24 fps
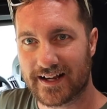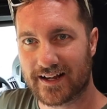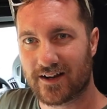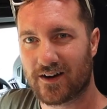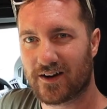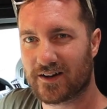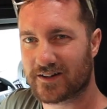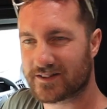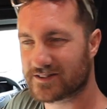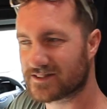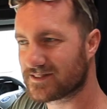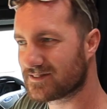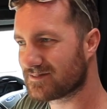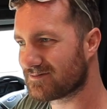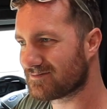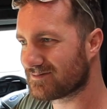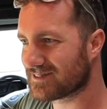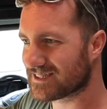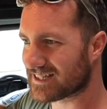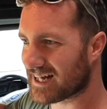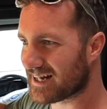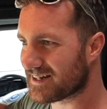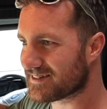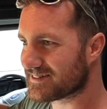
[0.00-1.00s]
it kind of
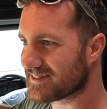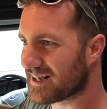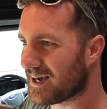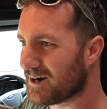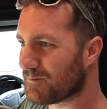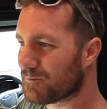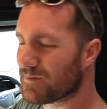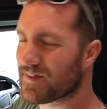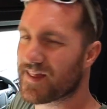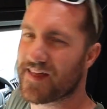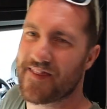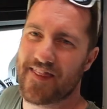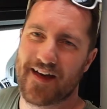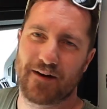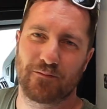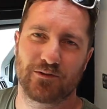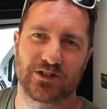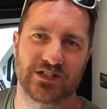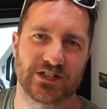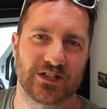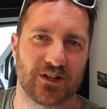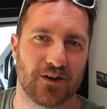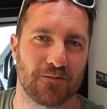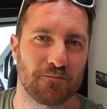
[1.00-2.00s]
stands out, but then that
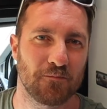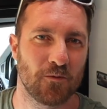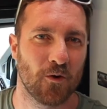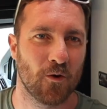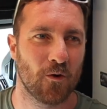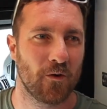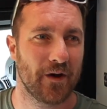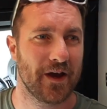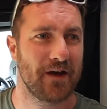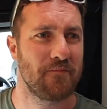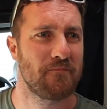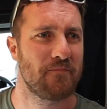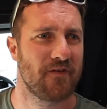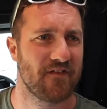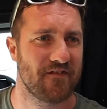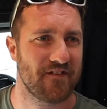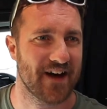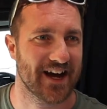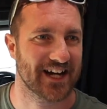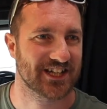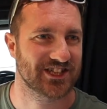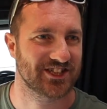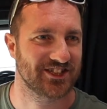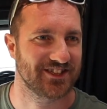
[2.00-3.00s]
would show up more
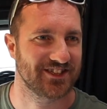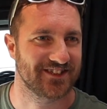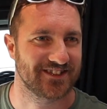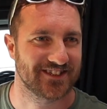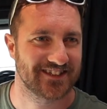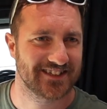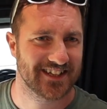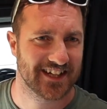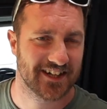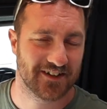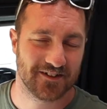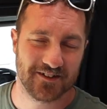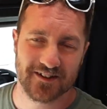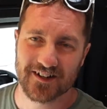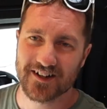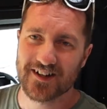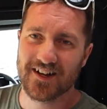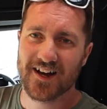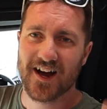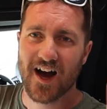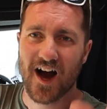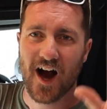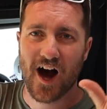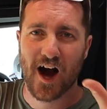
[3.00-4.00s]
imperfections. So
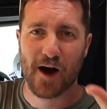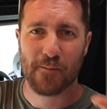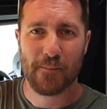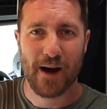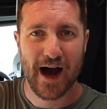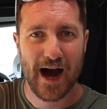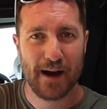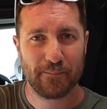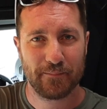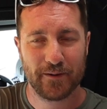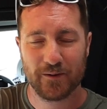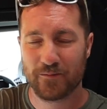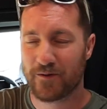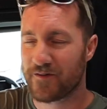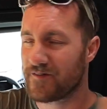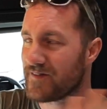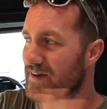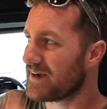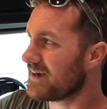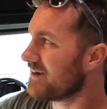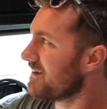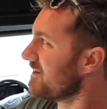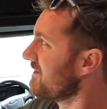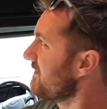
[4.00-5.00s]
I'm happy with
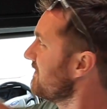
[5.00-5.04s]
it